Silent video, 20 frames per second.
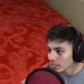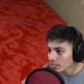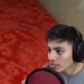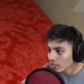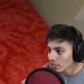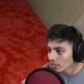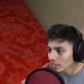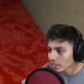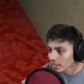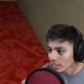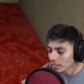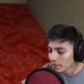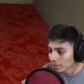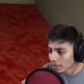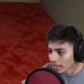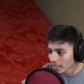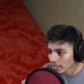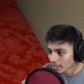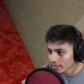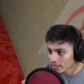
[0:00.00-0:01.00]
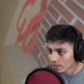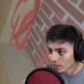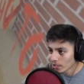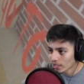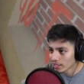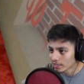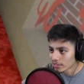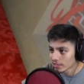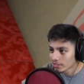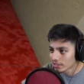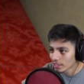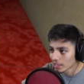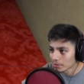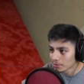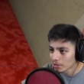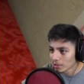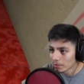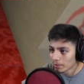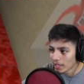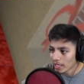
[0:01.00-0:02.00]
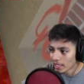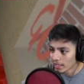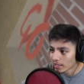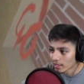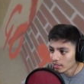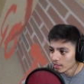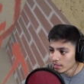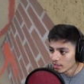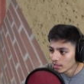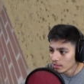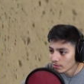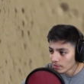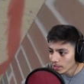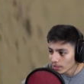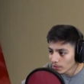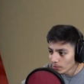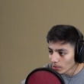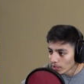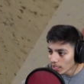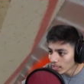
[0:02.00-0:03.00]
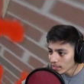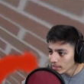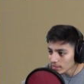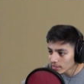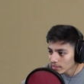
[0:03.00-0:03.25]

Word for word: just go to sleep. I guess they want us to sleep so bad. Wait, what?